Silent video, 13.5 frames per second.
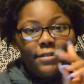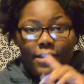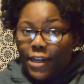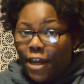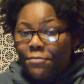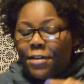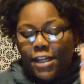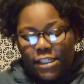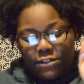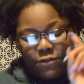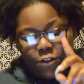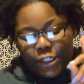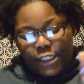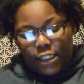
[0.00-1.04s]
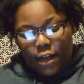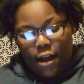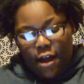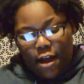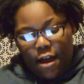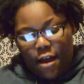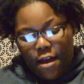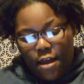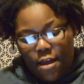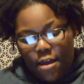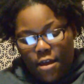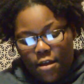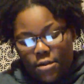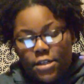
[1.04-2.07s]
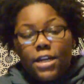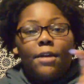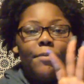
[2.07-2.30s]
Did not pass, of course. Did